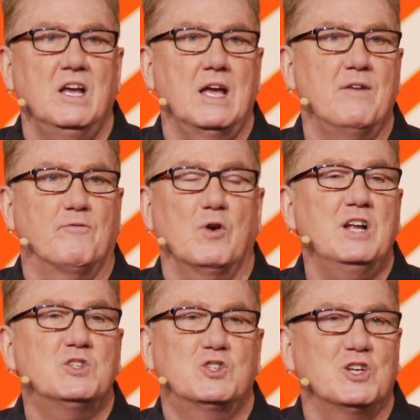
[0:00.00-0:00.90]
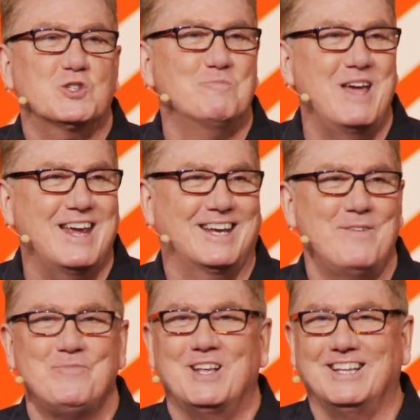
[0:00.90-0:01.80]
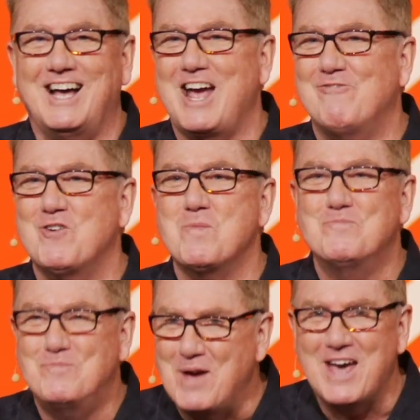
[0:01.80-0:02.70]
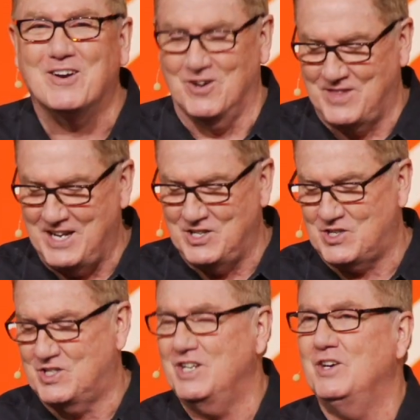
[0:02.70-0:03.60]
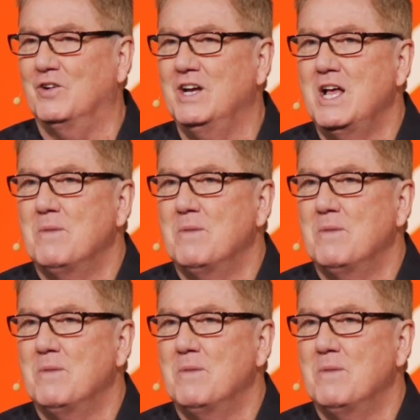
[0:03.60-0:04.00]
and friends just make life better. They just do.